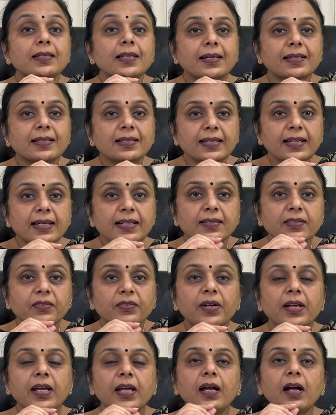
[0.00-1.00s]
exceeds
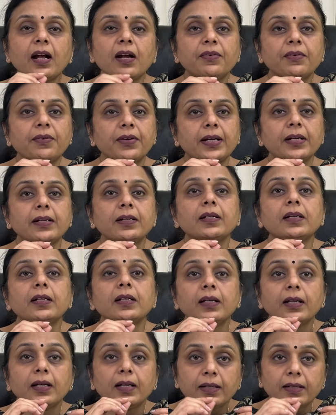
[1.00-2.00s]
300
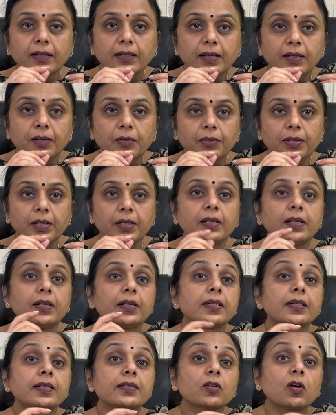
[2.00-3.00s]
in the urine,
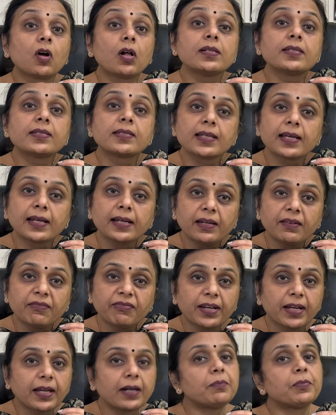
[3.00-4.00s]
it is called
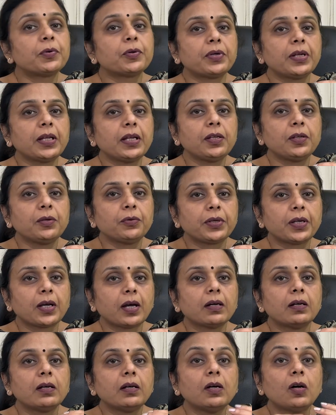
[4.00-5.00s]
significant proteinuria,
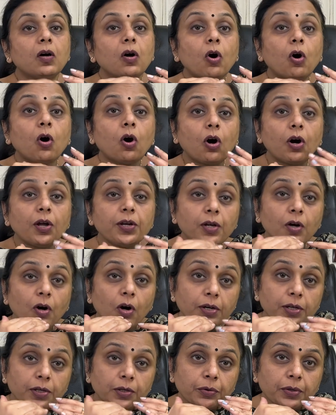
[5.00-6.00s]
or your
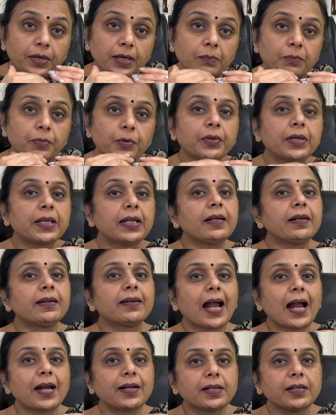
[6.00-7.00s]
urine protein
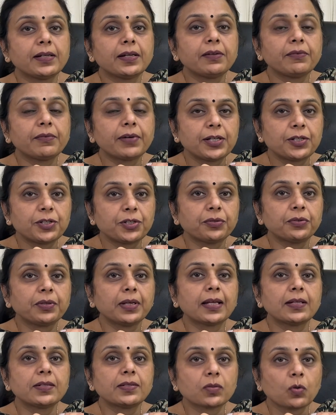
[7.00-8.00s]
creatinine ratio
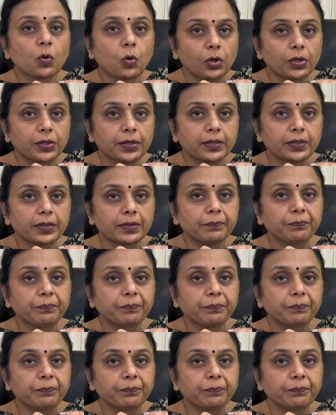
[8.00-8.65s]
gets altered.